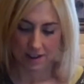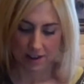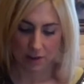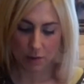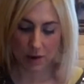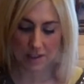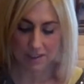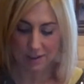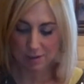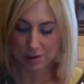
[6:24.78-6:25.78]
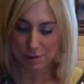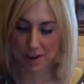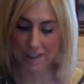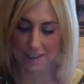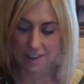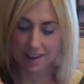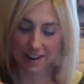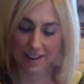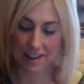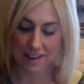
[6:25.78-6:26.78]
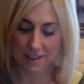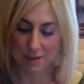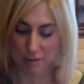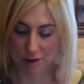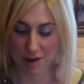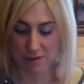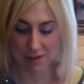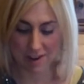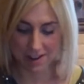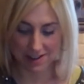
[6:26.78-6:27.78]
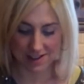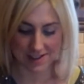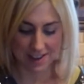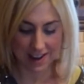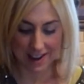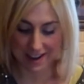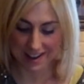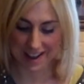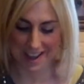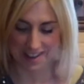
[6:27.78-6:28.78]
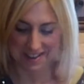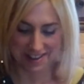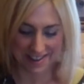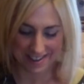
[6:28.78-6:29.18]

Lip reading: You will lose weight eating brown rice and kale.